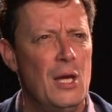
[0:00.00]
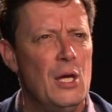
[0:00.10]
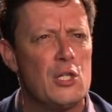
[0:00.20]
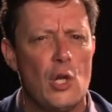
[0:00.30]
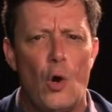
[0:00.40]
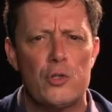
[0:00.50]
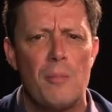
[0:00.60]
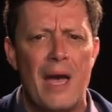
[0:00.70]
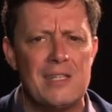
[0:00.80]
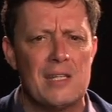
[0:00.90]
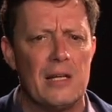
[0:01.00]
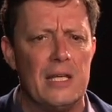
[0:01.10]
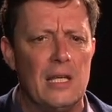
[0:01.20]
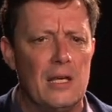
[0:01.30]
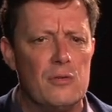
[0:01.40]
She automatically
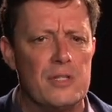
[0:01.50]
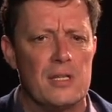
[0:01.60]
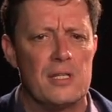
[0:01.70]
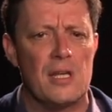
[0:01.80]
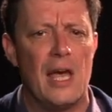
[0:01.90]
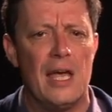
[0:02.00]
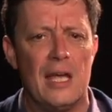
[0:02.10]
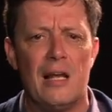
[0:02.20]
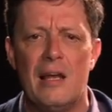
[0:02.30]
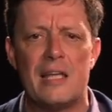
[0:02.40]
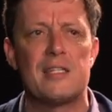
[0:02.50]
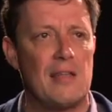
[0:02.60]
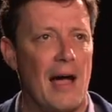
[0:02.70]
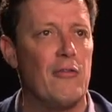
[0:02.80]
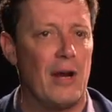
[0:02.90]
uses a less
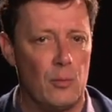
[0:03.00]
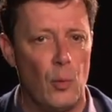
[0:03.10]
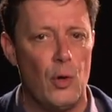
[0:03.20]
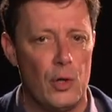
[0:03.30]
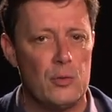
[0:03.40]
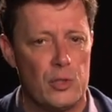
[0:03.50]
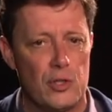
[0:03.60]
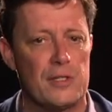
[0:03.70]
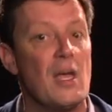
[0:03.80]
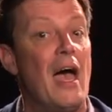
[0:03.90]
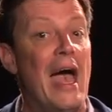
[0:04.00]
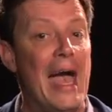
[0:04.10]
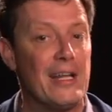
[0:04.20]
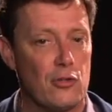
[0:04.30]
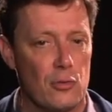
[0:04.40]
direct word, which is
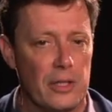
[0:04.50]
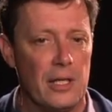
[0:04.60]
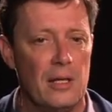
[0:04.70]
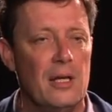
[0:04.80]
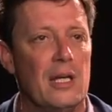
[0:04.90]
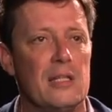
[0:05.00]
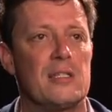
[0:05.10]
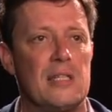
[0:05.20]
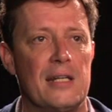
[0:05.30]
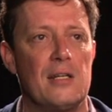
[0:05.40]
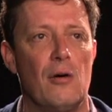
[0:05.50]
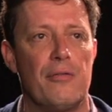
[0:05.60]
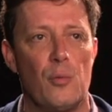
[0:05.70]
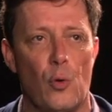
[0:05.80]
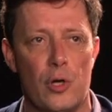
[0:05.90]
actually, instead of
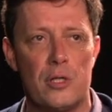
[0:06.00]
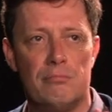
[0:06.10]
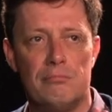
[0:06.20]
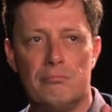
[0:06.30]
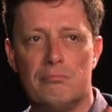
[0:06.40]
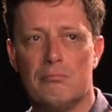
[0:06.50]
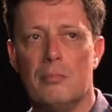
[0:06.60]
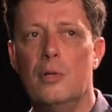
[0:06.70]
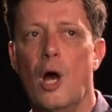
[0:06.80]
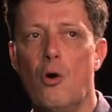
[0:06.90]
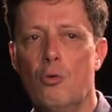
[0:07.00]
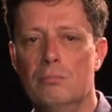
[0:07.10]
the word no.